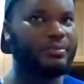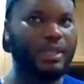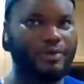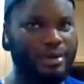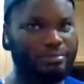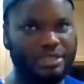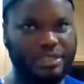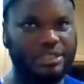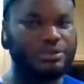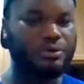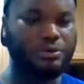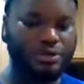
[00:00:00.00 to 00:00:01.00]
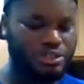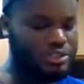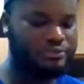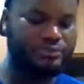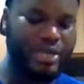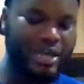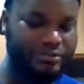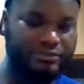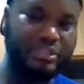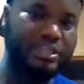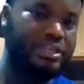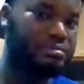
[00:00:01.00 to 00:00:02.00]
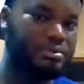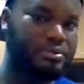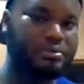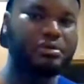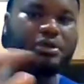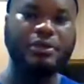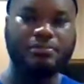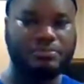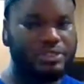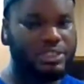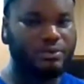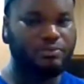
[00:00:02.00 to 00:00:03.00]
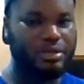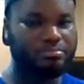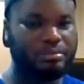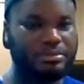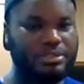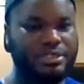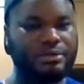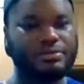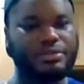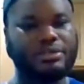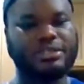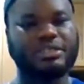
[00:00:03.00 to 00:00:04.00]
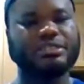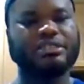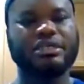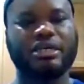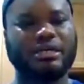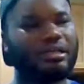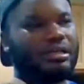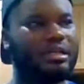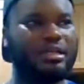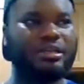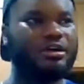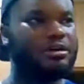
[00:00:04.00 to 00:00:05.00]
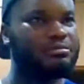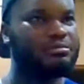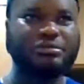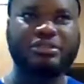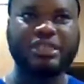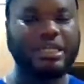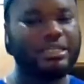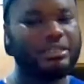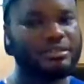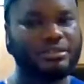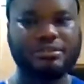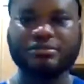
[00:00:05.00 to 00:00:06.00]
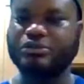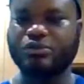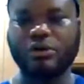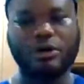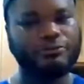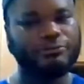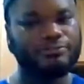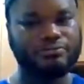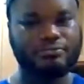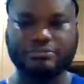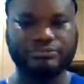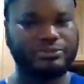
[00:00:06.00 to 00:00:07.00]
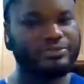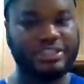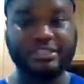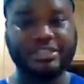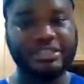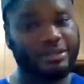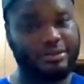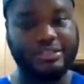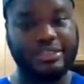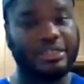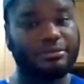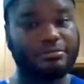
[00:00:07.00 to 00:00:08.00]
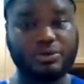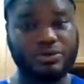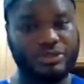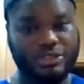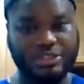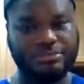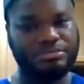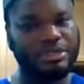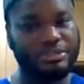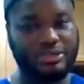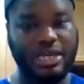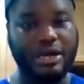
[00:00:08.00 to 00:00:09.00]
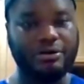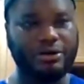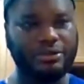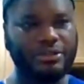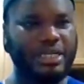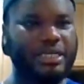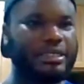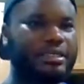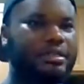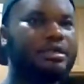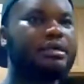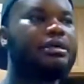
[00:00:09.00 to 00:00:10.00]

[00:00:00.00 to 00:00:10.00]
Wrapping it, or just if you have everything in a bowl, putting a wet paper towel on it, and then not 10, 12, 15 seconds at the most, just depends on how hot you like it.